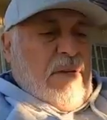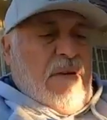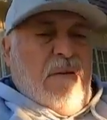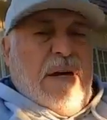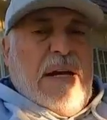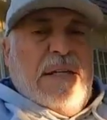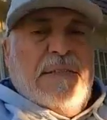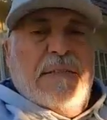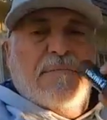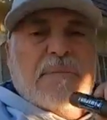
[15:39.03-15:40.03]
All right,
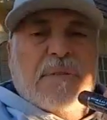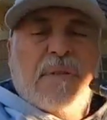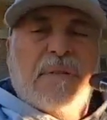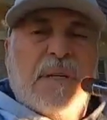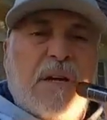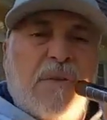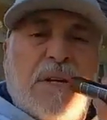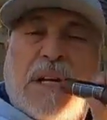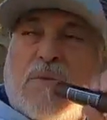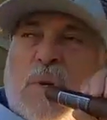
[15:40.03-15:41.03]
guys. See you on
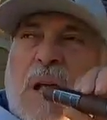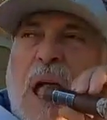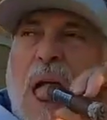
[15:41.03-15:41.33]
the next one.